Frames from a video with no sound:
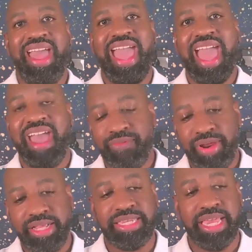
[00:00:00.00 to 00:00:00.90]

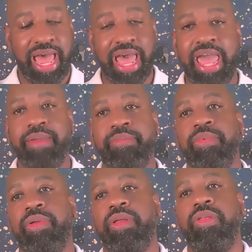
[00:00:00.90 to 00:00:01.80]
every time
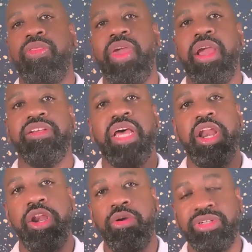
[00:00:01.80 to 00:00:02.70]
there's a
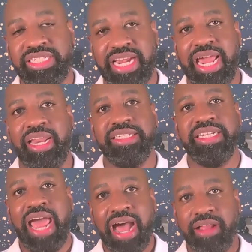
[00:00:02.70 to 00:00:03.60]
new challenge
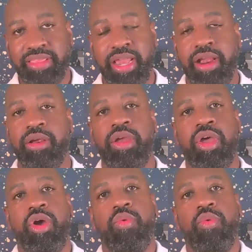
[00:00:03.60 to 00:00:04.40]
out there,